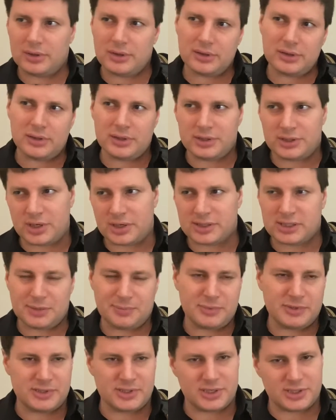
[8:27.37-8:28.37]
the
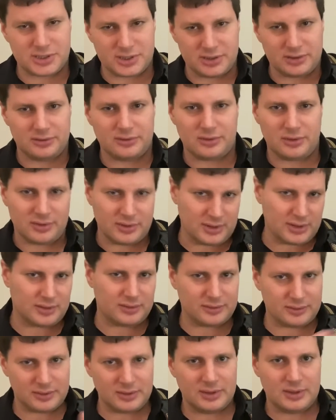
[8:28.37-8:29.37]
juxtaposition or the
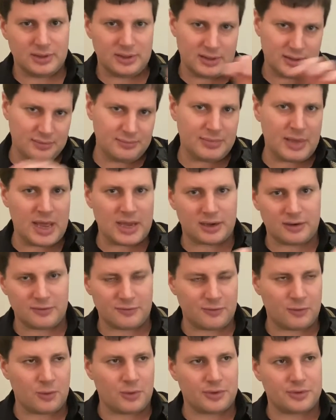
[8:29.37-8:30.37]
back and
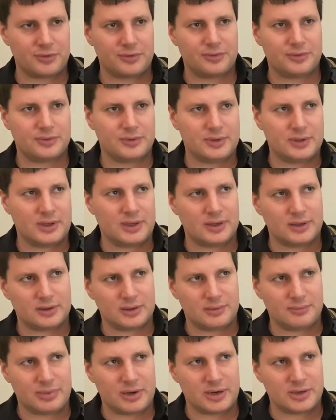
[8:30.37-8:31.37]
forth
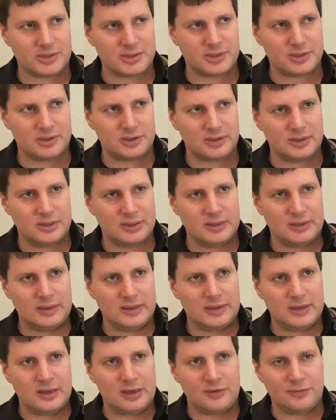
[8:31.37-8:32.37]
comparison
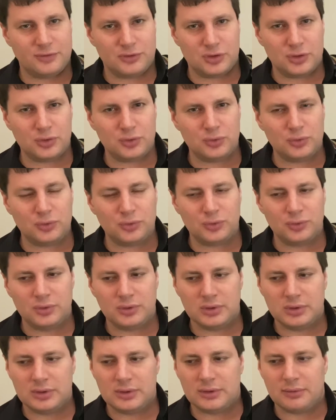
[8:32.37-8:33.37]
of 2
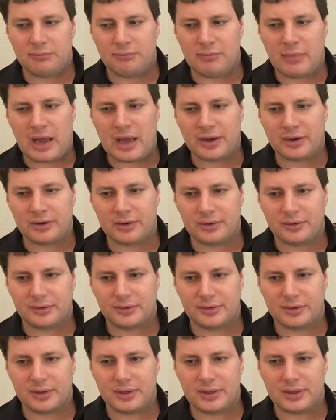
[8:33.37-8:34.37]
minor
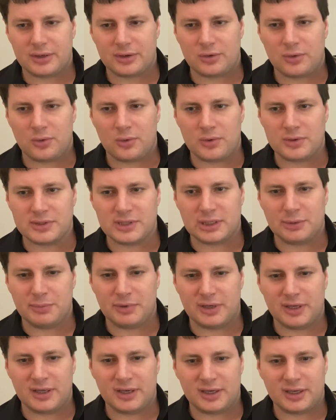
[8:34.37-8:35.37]
chords at the
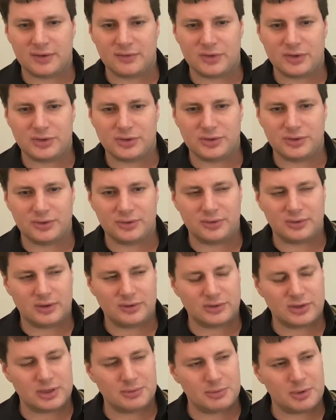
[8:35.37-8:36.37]
beginning of the tune. I'm
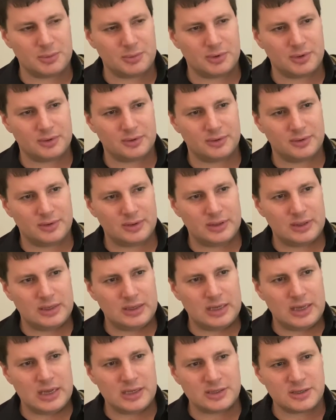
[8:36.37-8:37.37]
trying to remember.
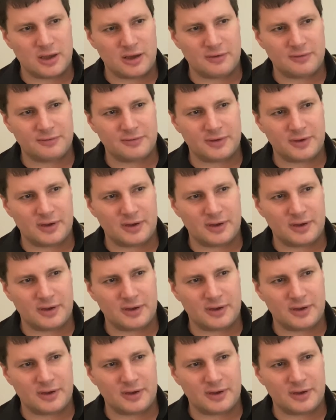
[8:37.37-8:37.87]
It's off